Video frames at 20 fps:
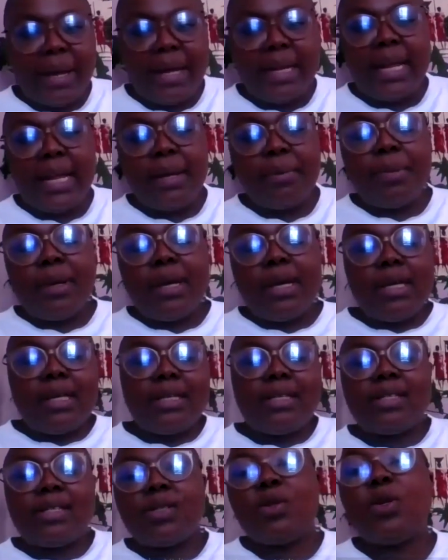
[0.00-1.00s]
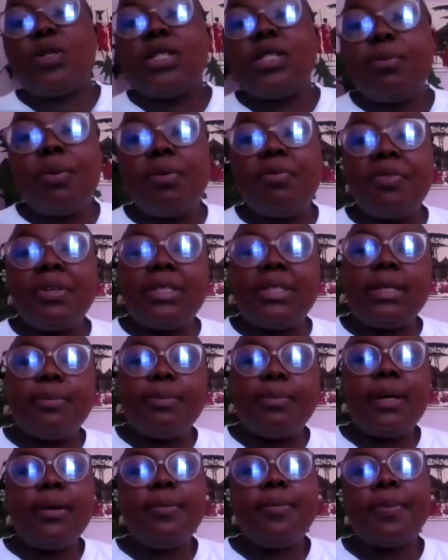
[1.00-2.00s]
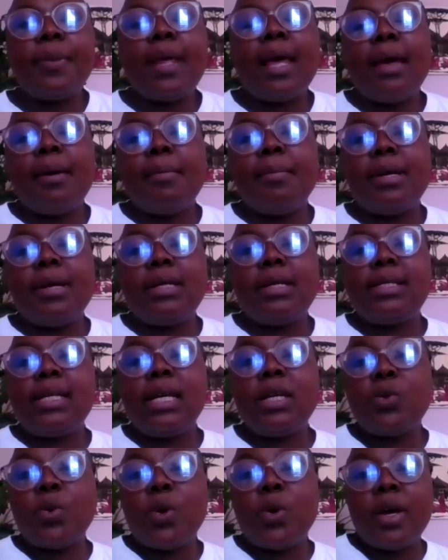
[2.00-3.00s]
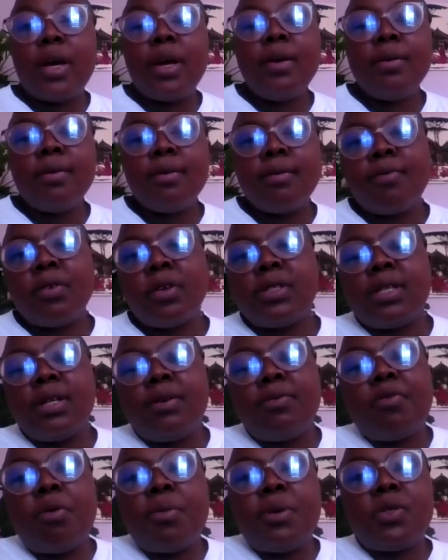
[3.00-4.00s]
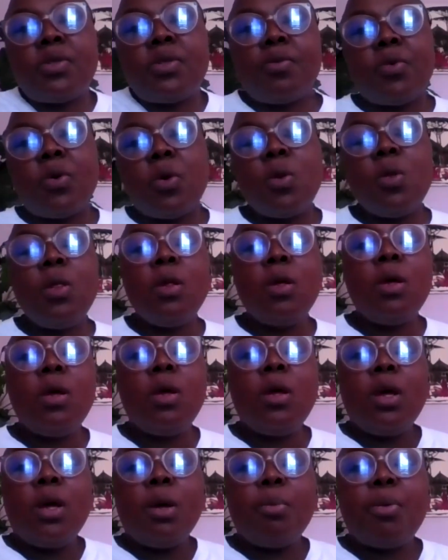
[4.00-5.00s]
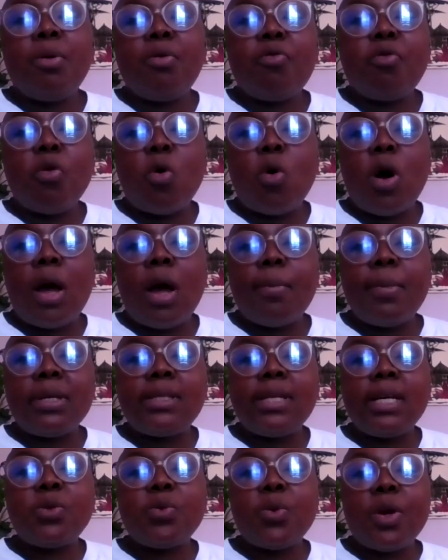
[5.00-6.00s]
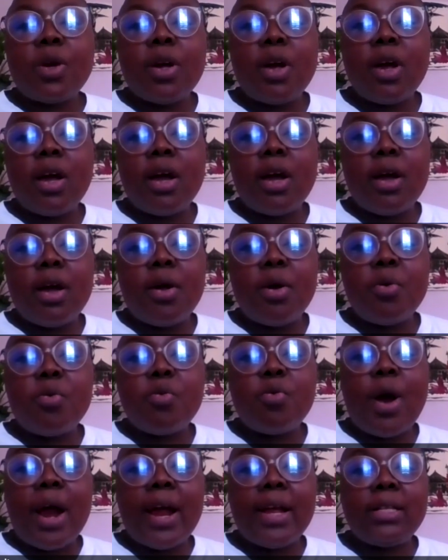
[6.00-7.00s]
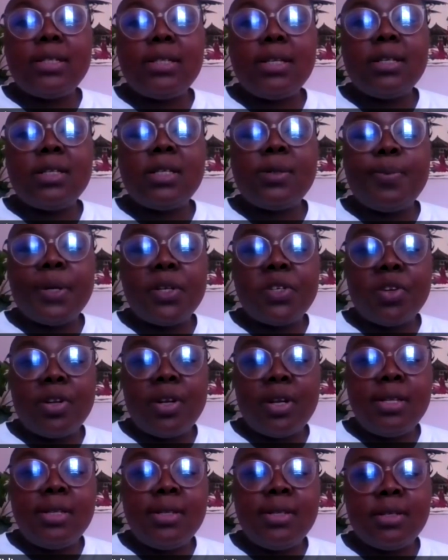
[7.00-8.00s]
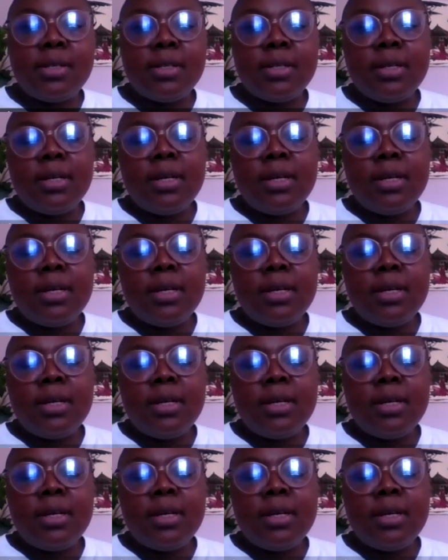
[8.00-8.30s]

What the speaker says: name is Nosipho Vitima. I'm a sex worker, first and foremost of all. Before, I'm a sex worker rights specialist